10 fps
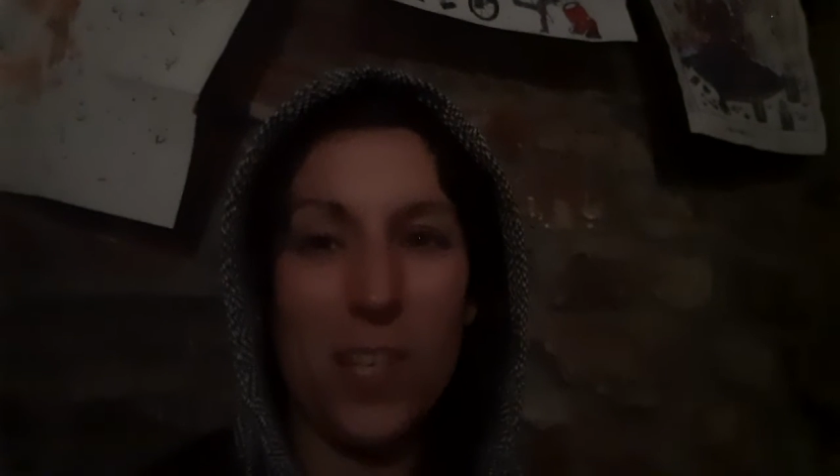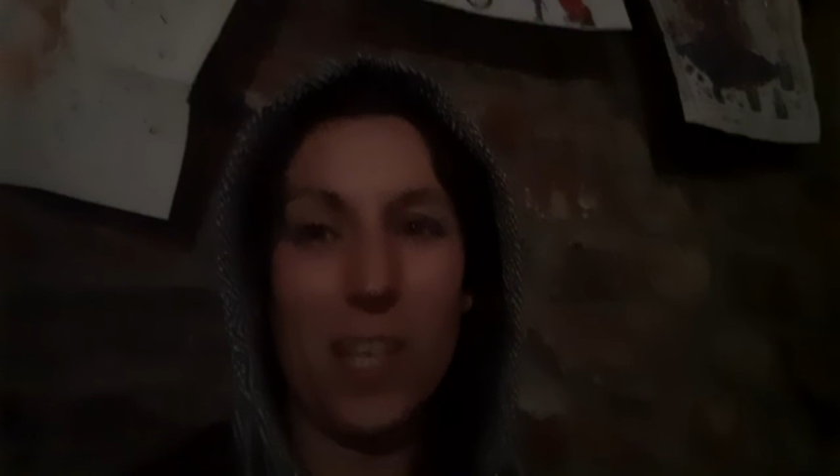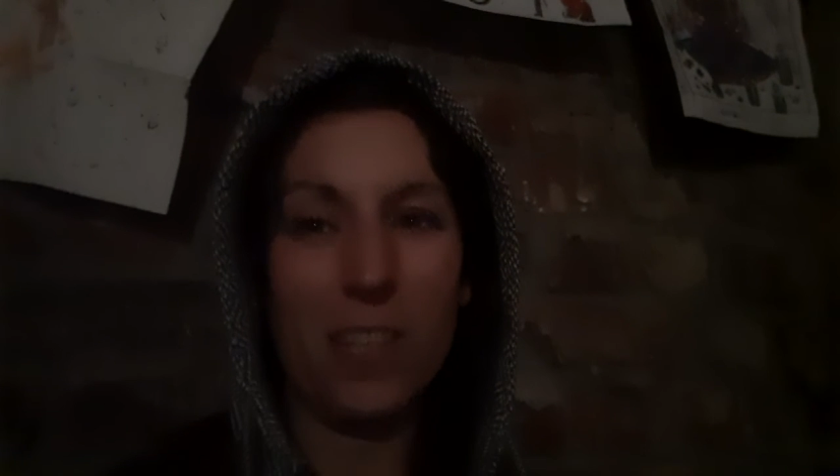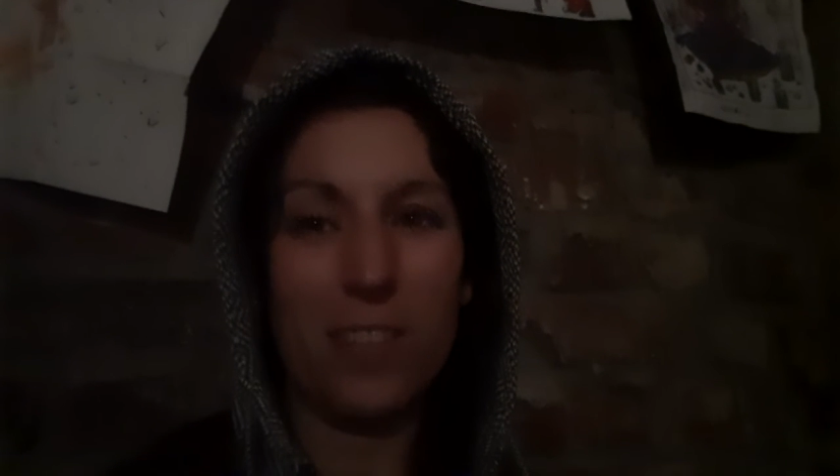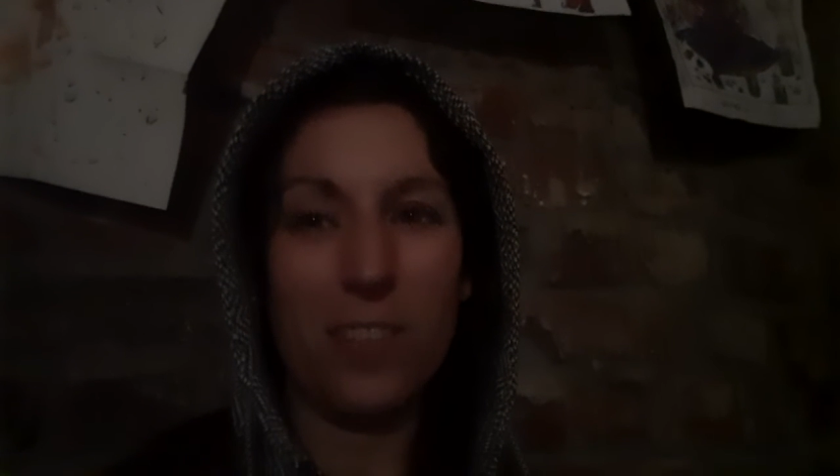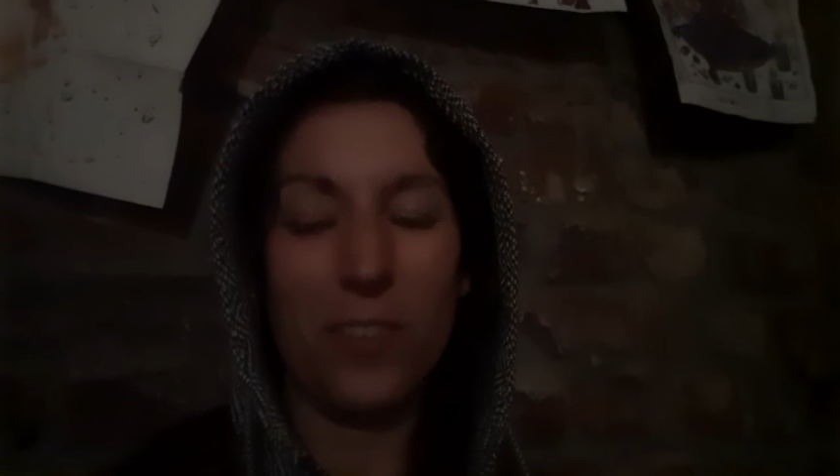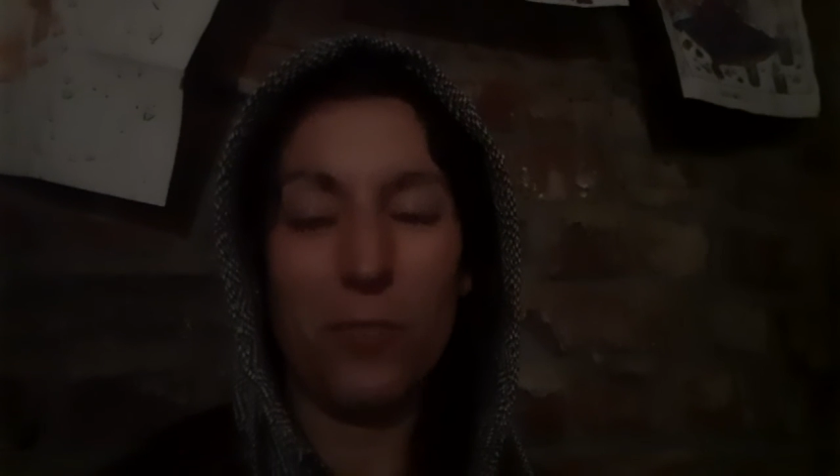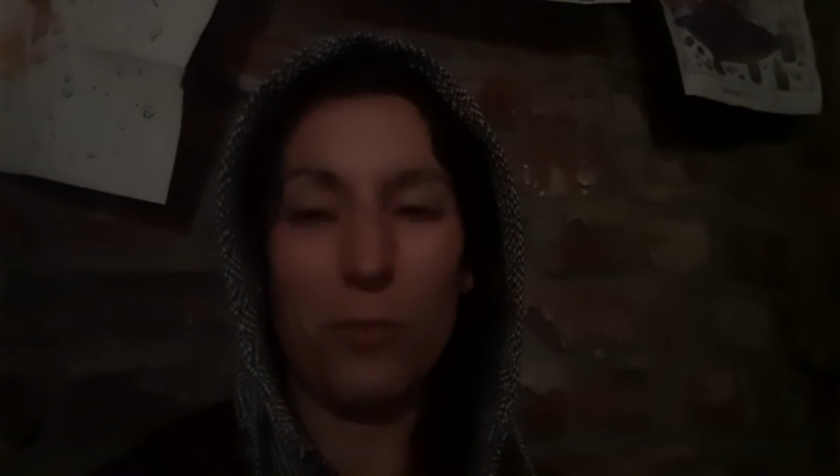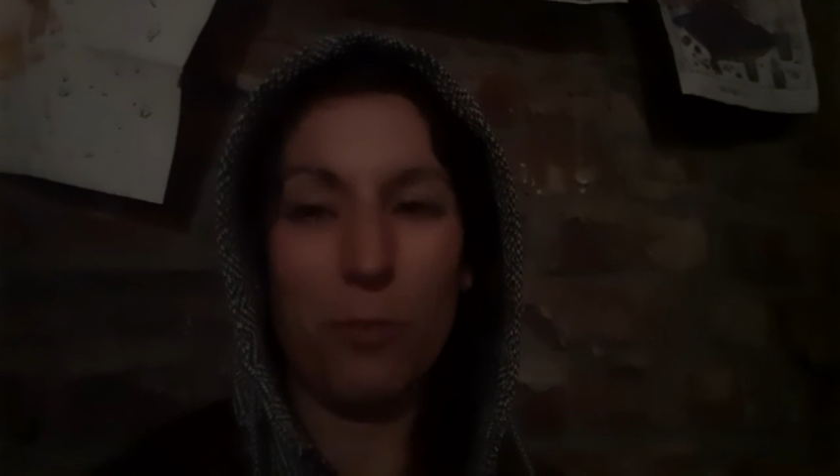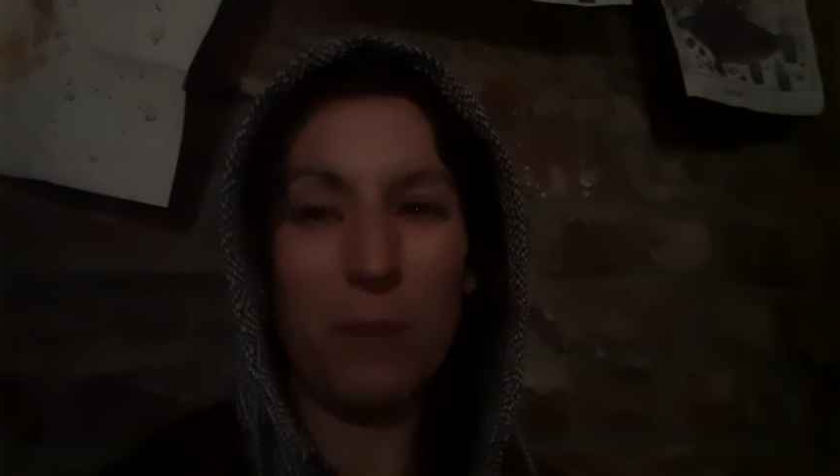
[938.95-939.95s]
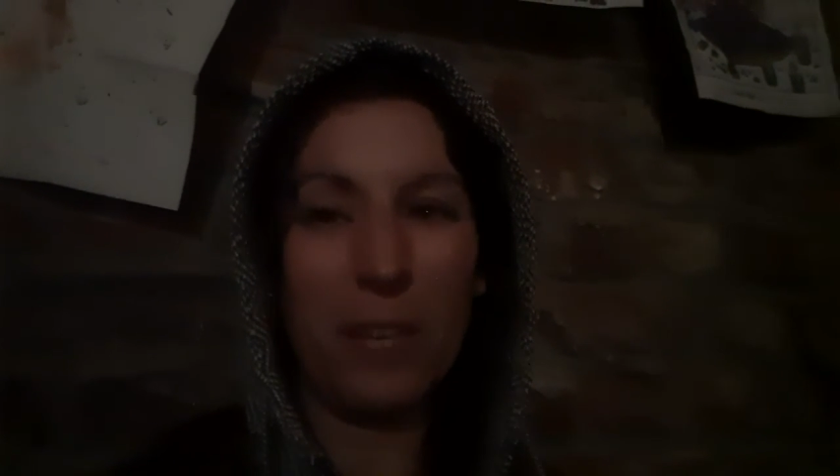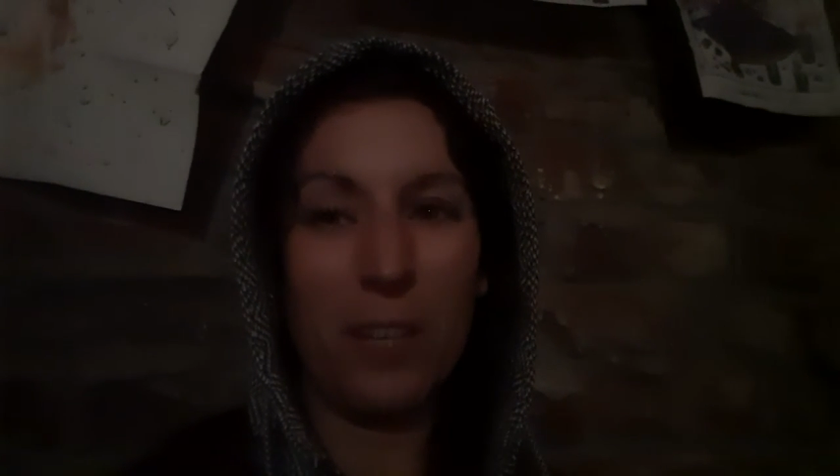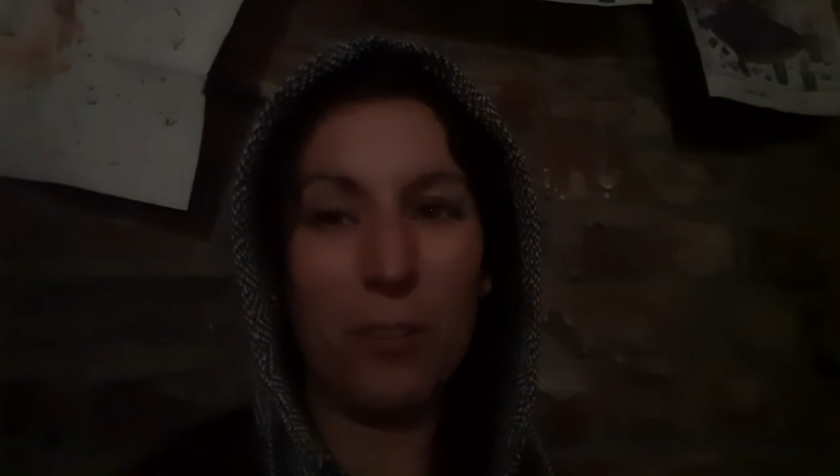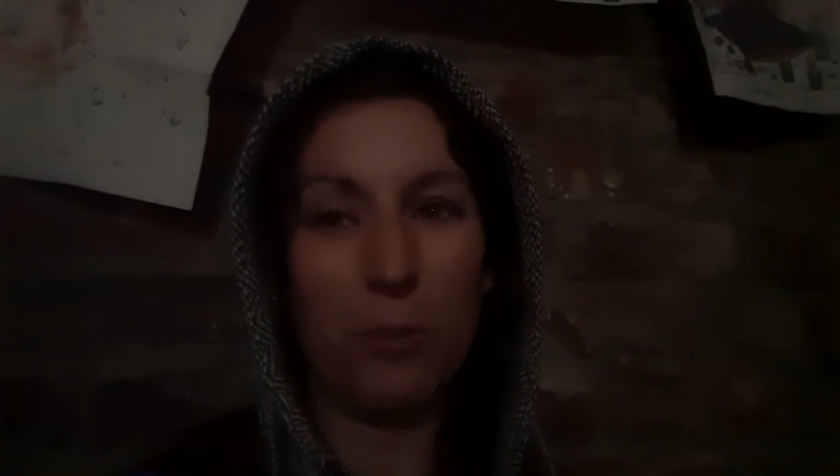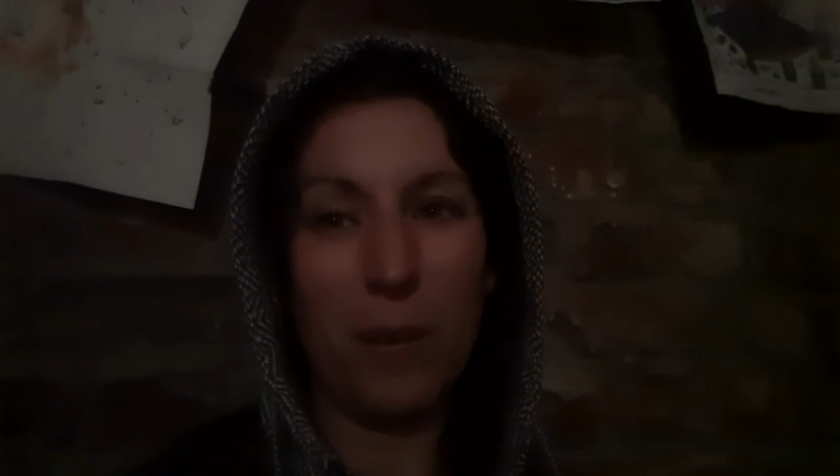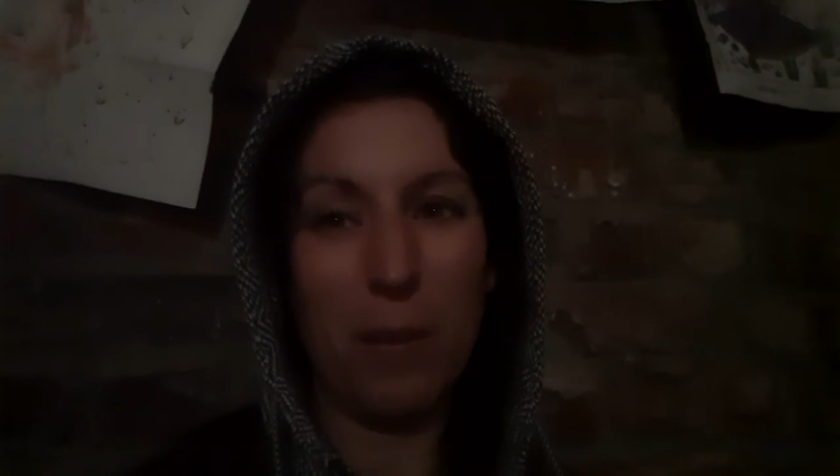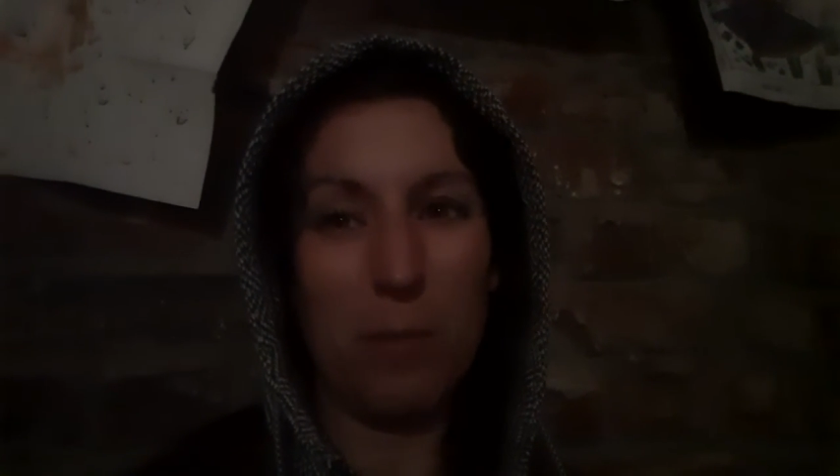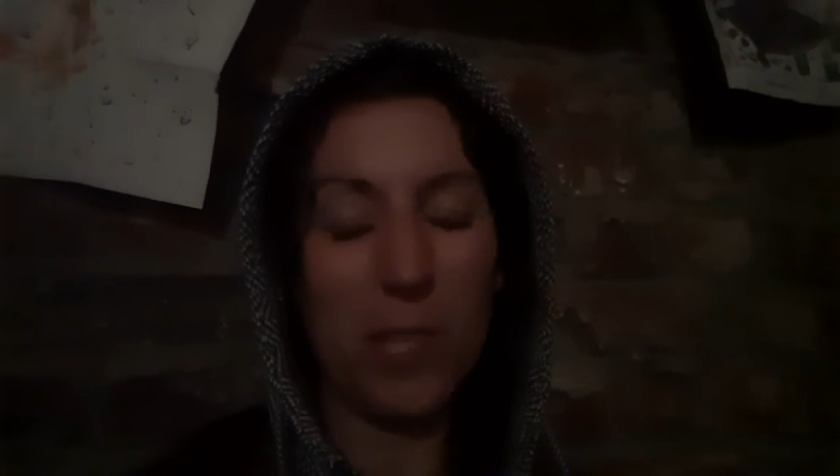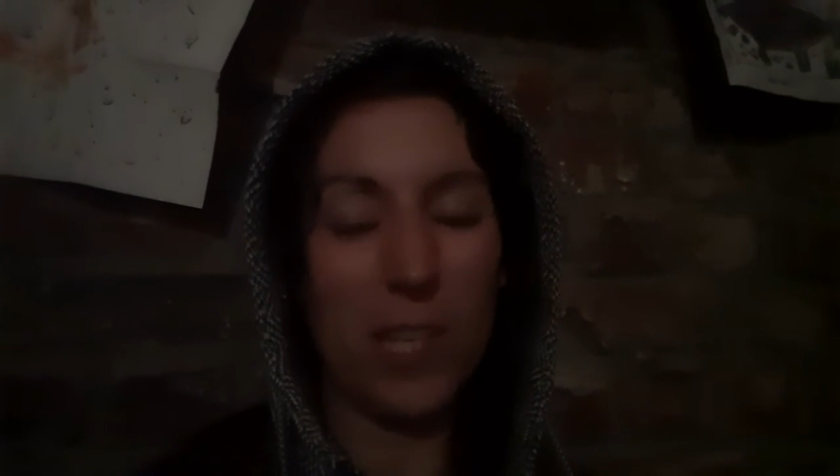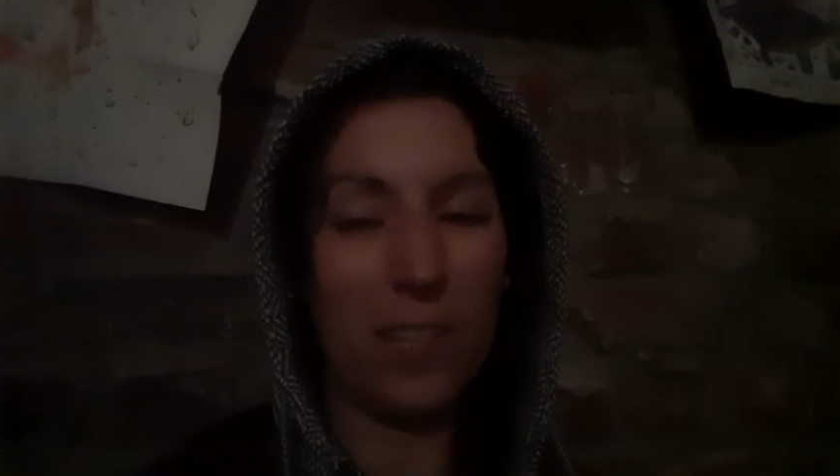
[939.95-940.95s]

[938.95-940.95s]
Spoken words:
like this for making new habits